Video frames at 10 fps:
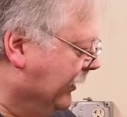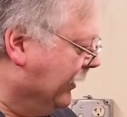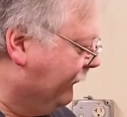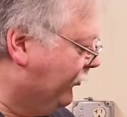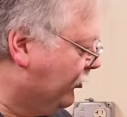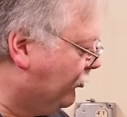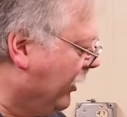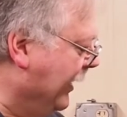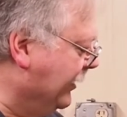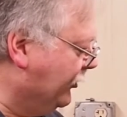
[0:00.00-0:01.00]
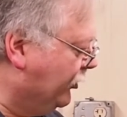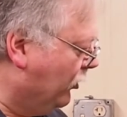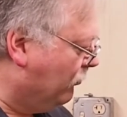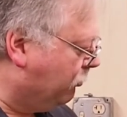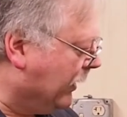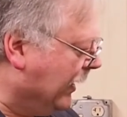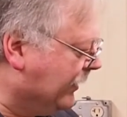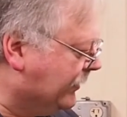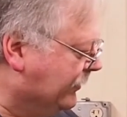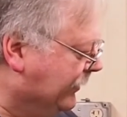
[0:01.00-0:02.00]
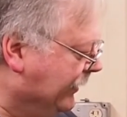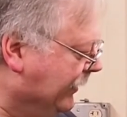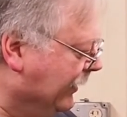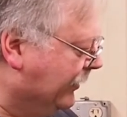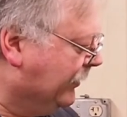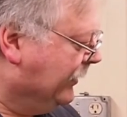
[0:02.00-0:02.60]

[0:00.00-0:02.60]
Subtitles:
if you grind and you don't block in,